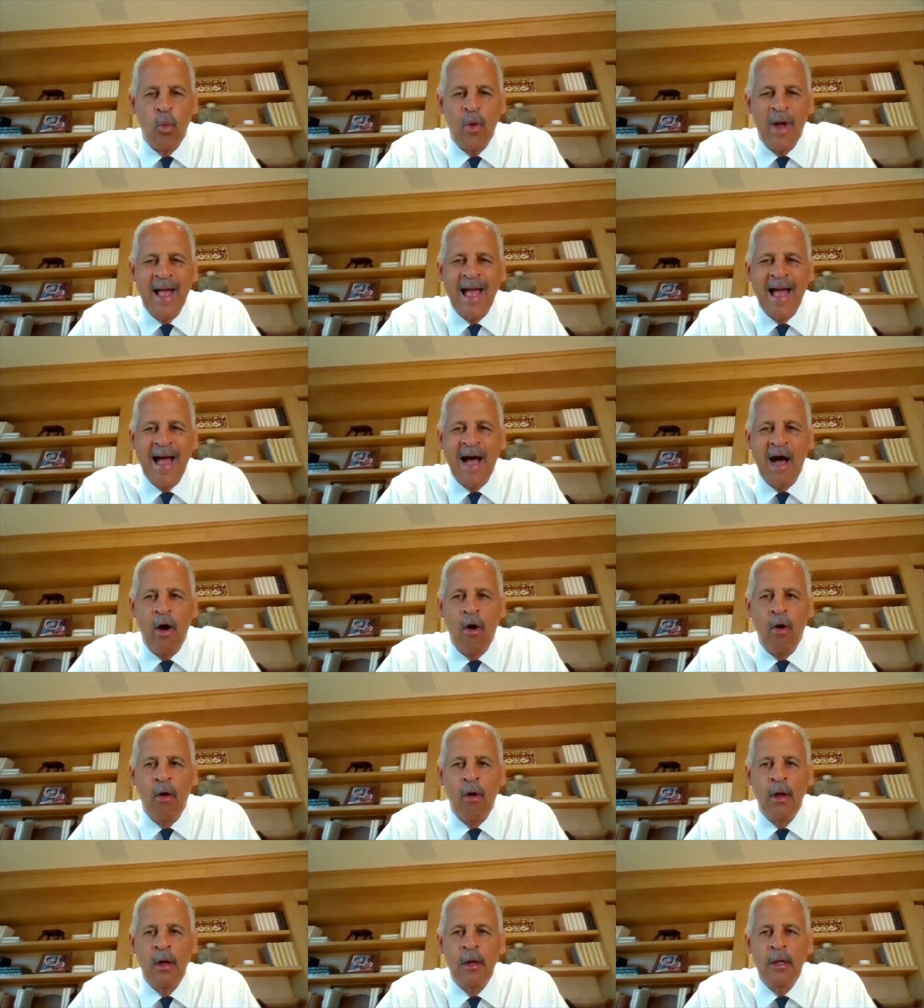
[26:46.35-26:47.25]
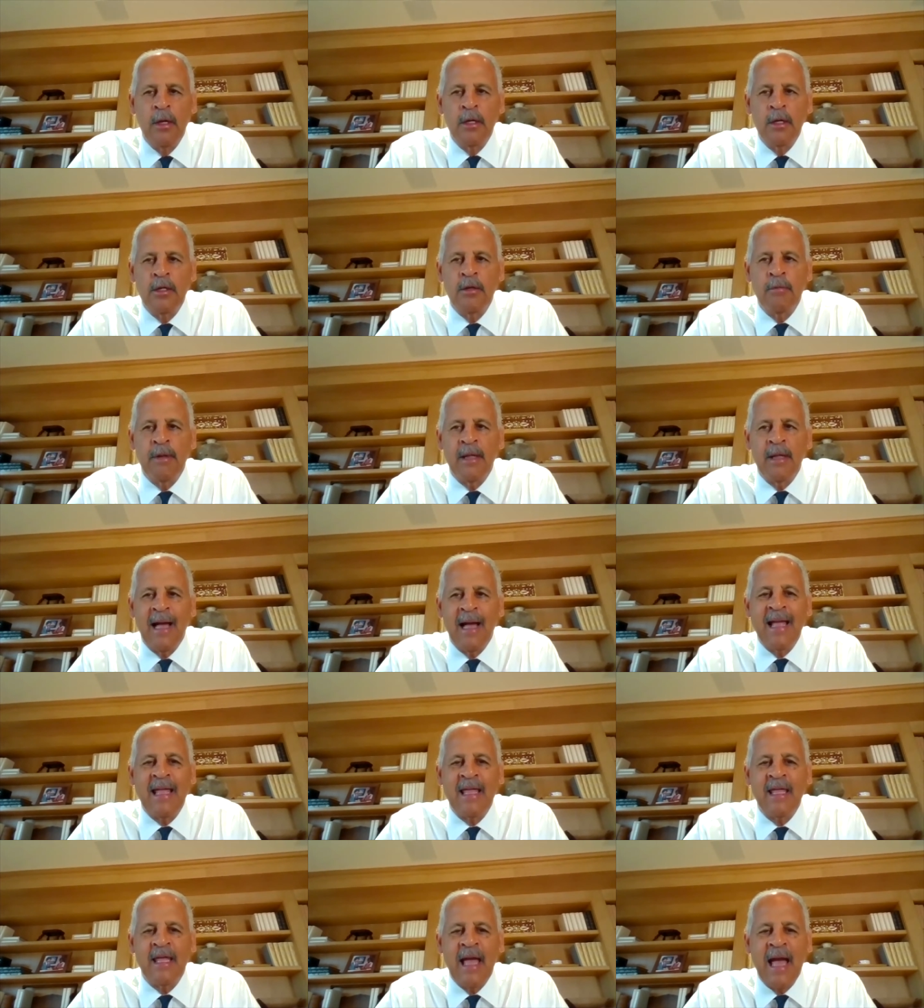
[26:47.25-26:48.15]
Wow. You mean
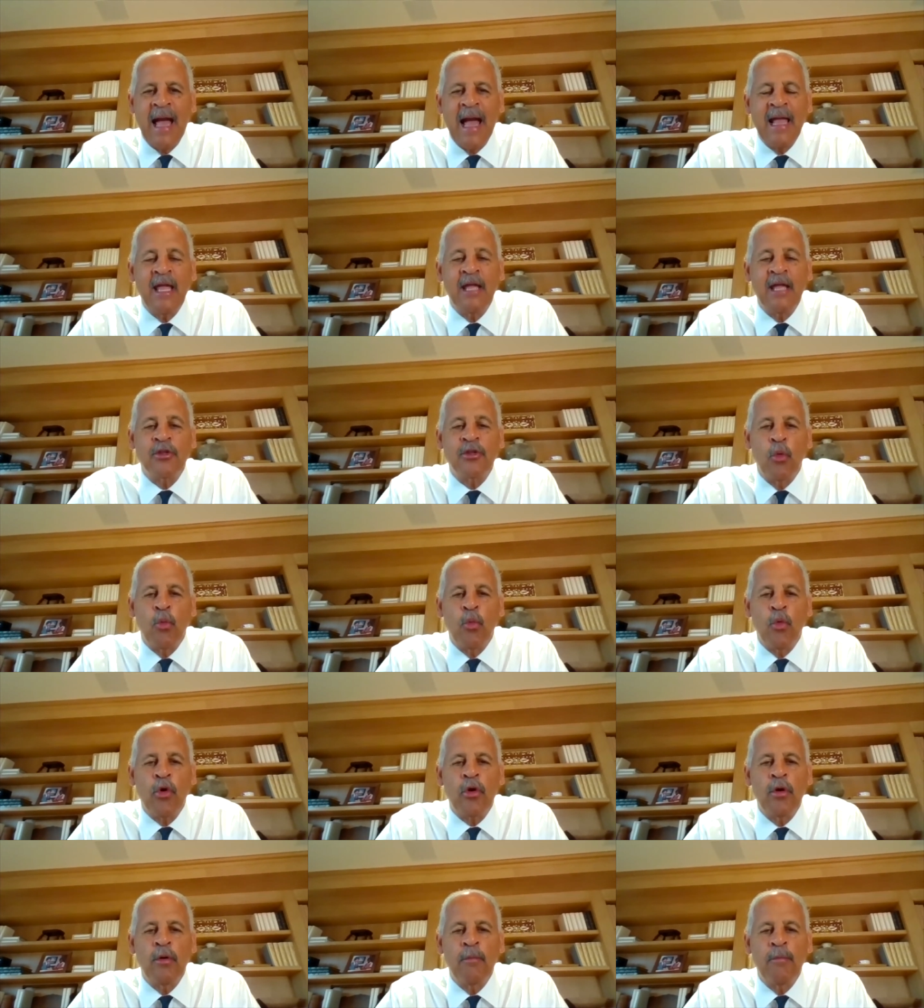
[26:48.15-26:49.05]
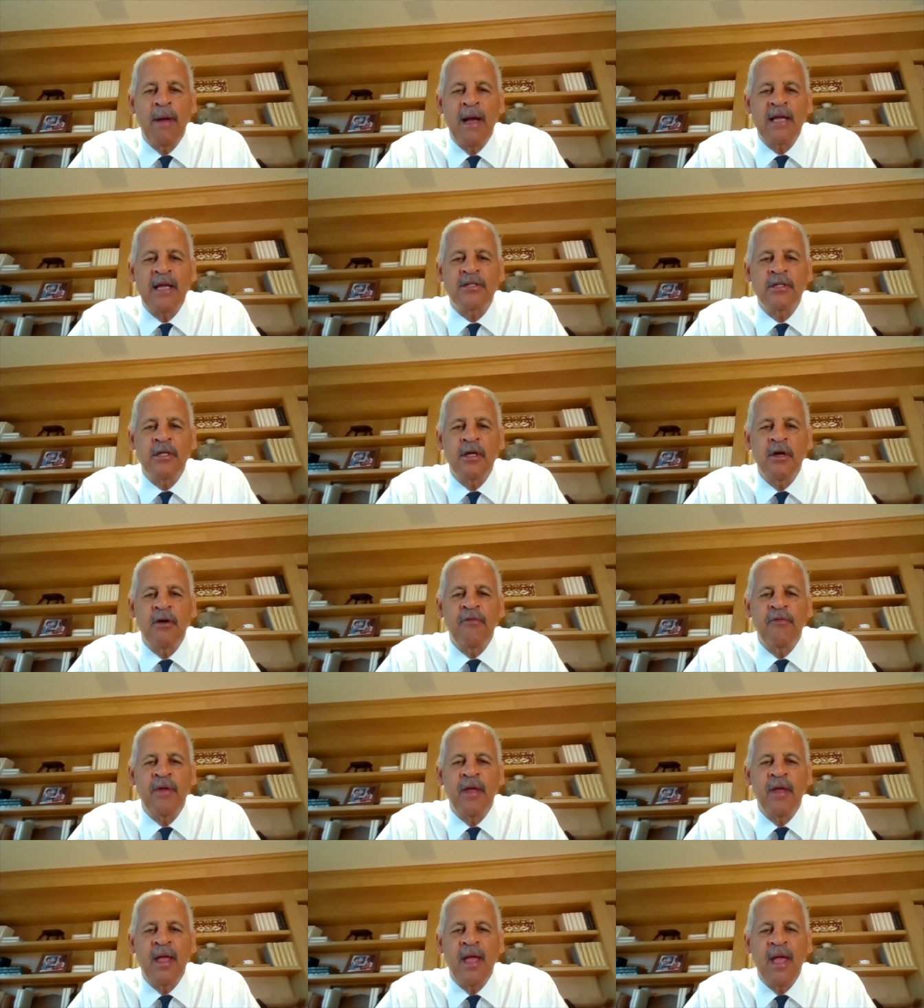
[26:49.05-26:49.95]
I get to work on myself
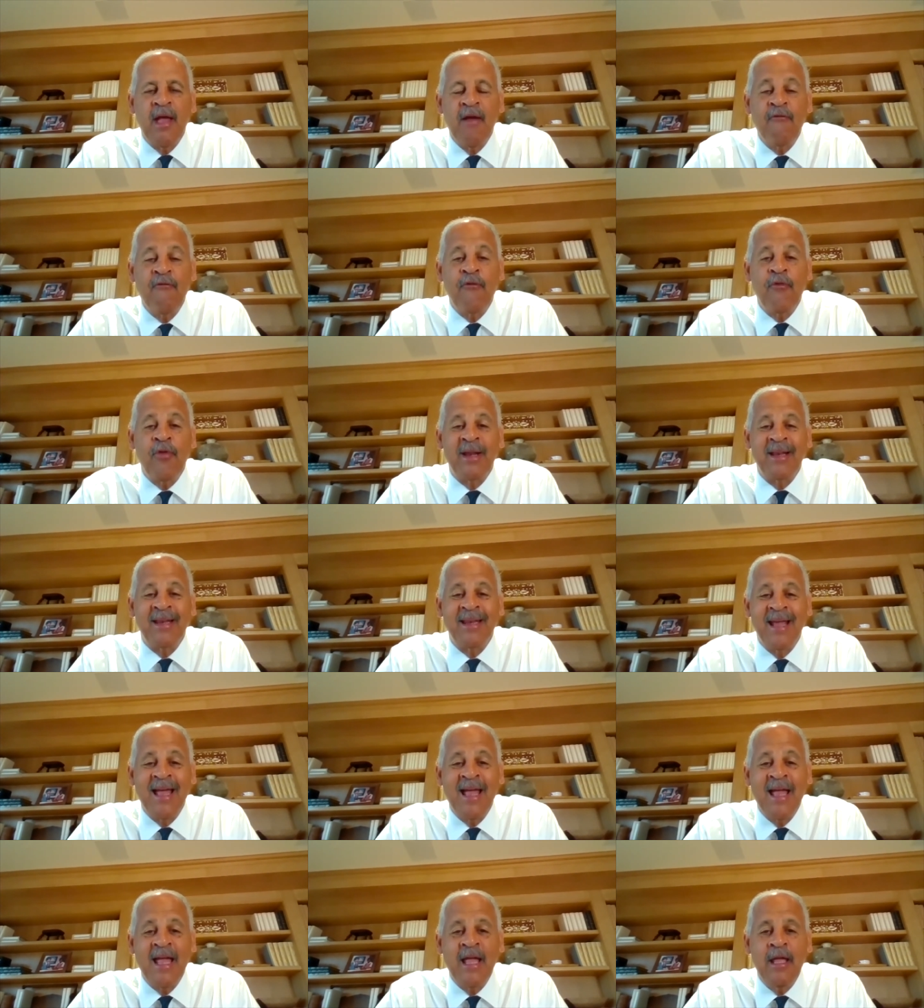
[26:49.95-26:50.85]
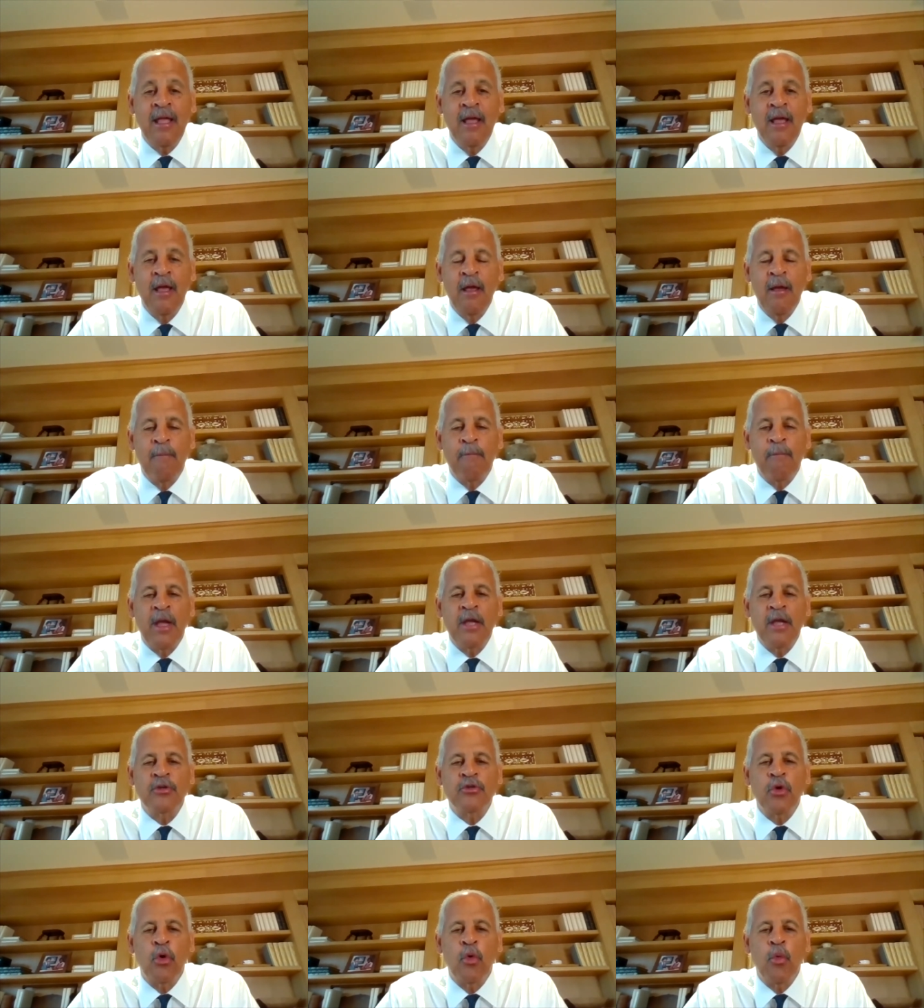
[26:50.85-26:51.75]
every day
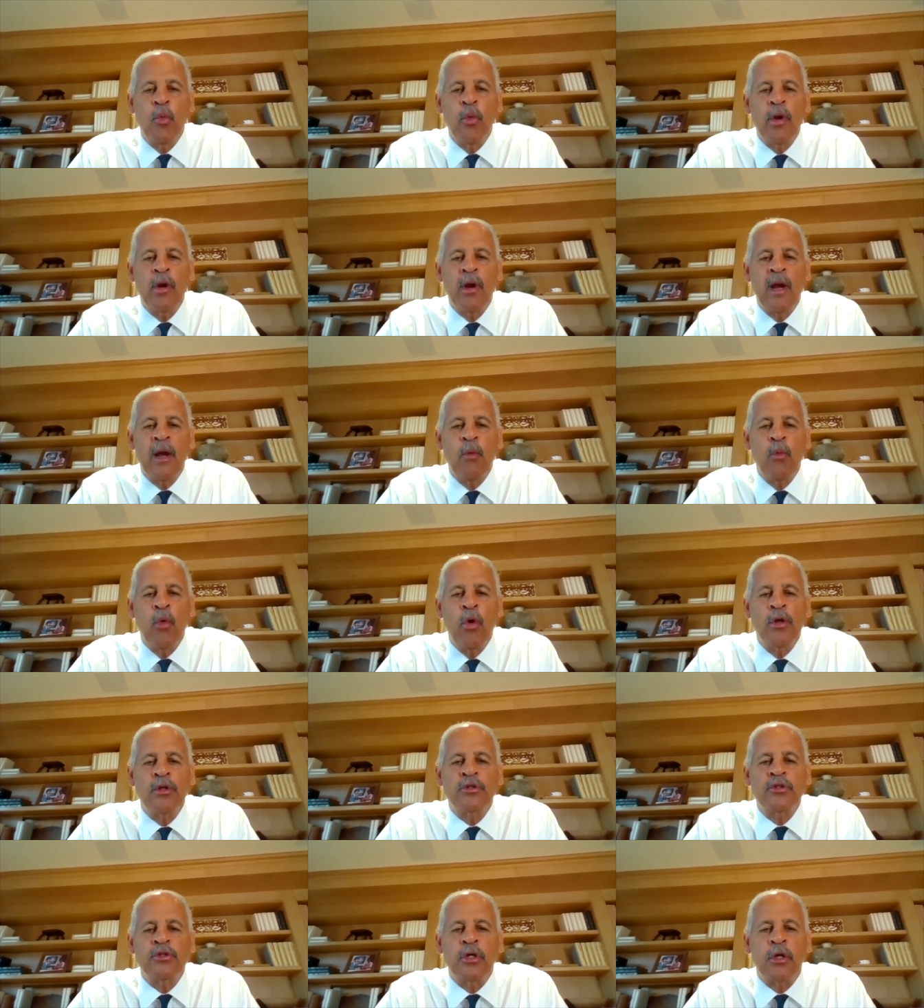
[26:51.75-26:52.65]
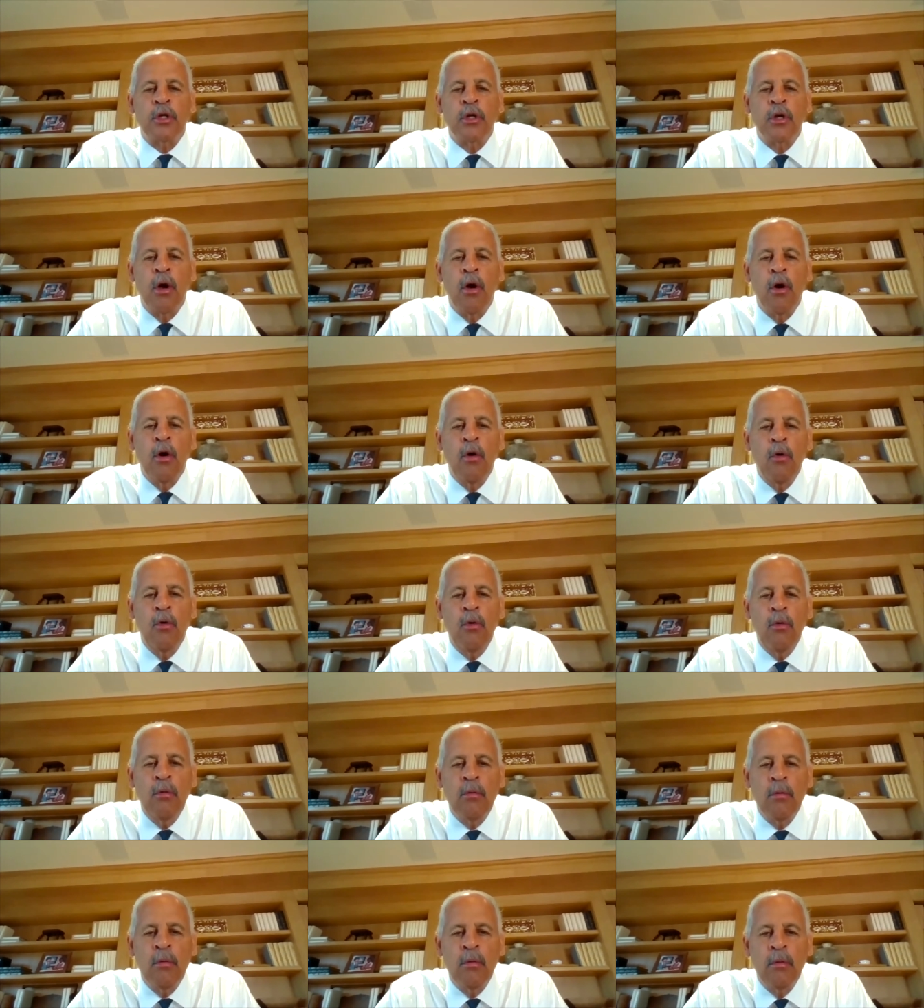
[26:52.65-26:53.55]
based on where I want to
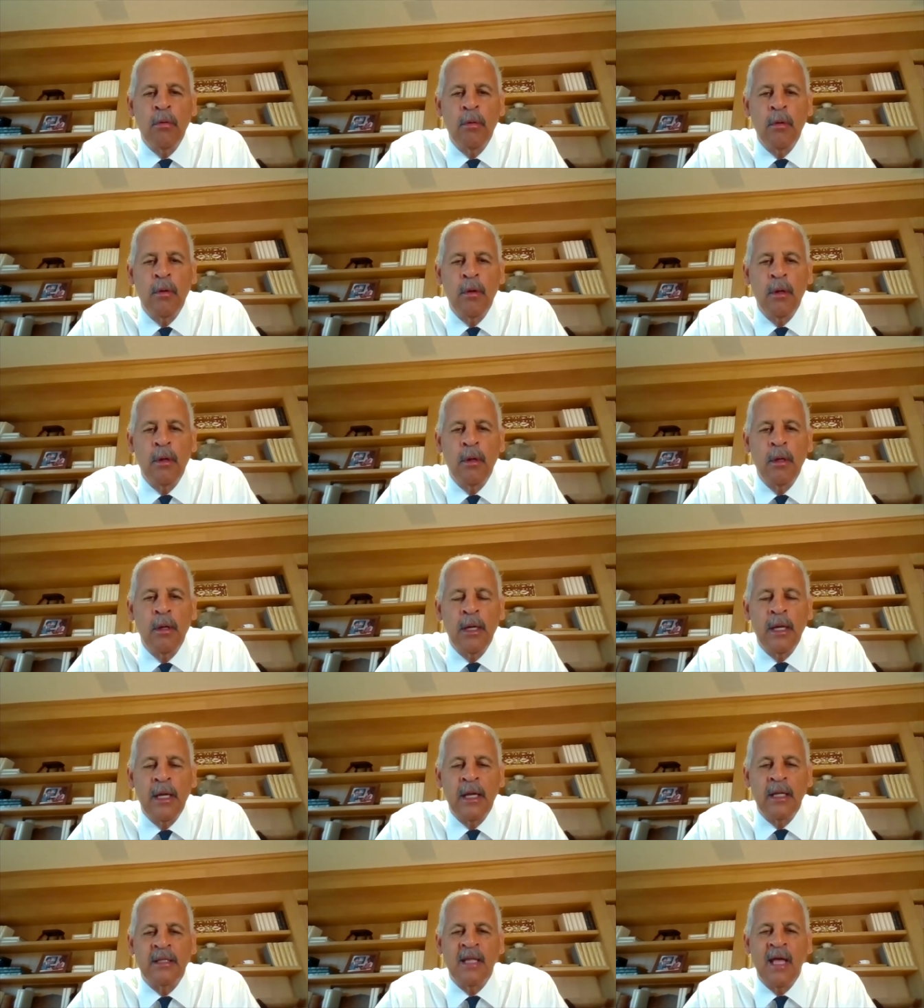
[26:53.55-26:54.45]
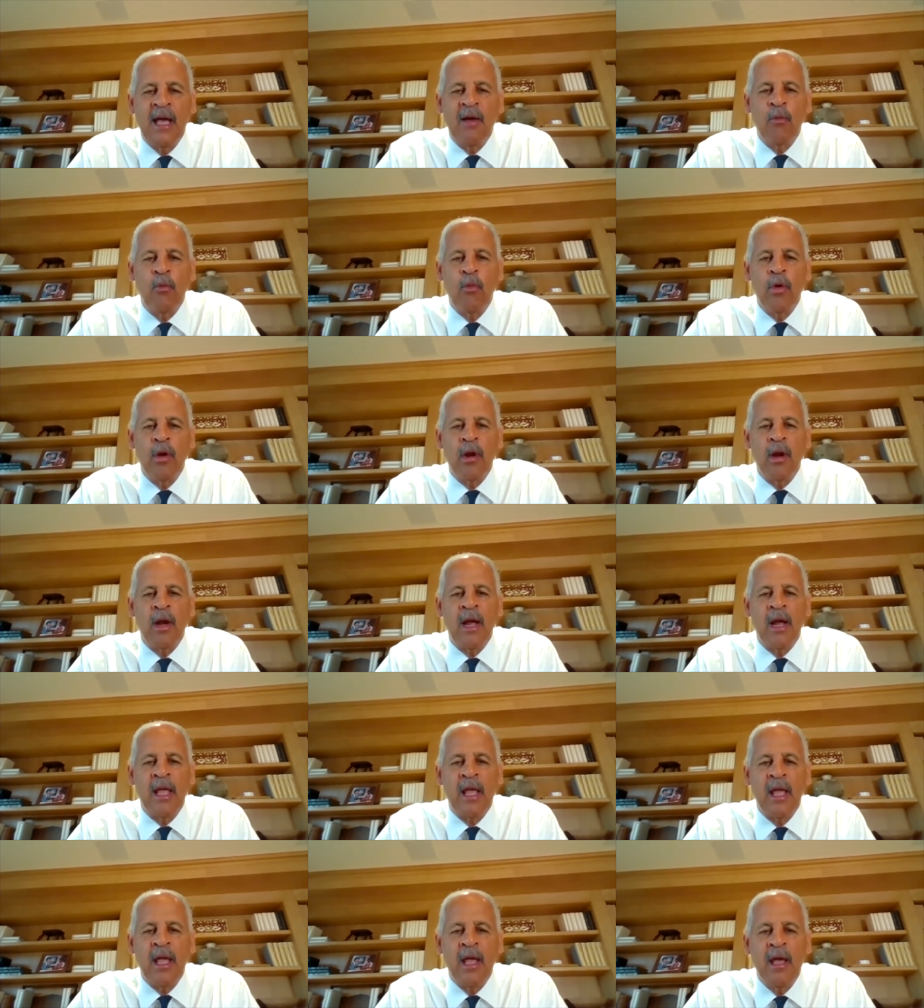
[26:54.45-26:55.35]
go and not where
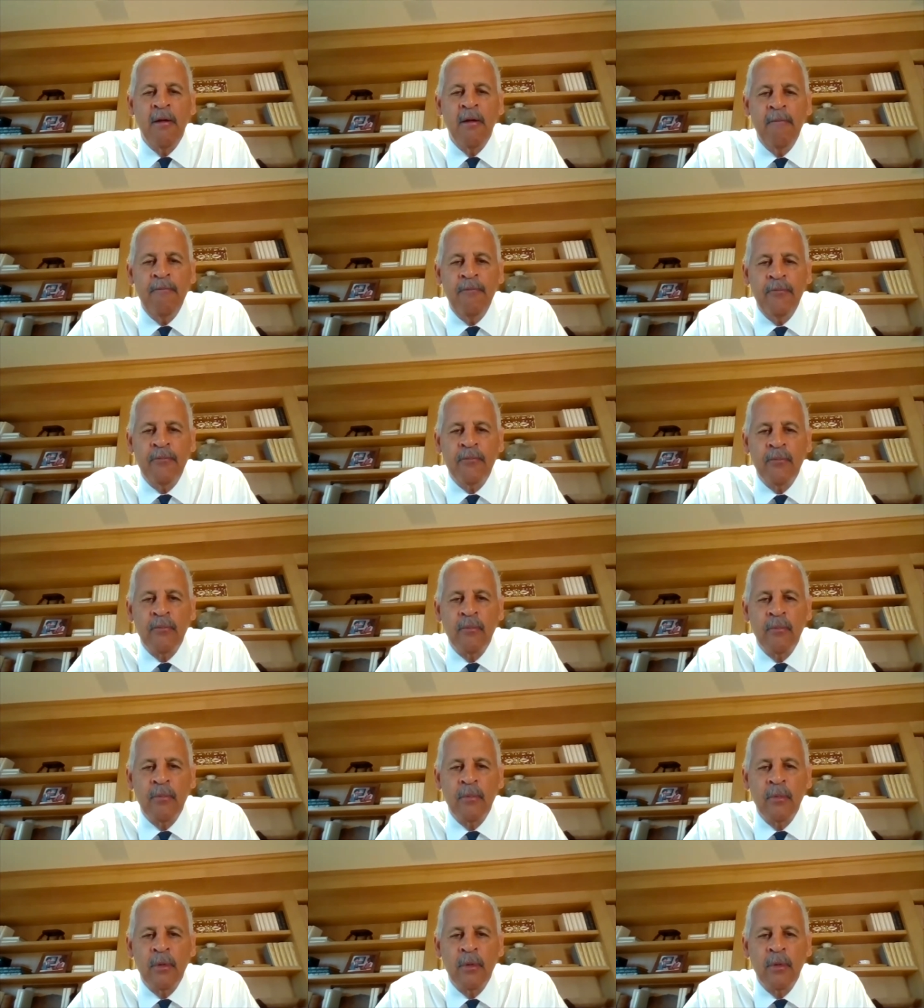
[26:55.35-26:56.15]
I am?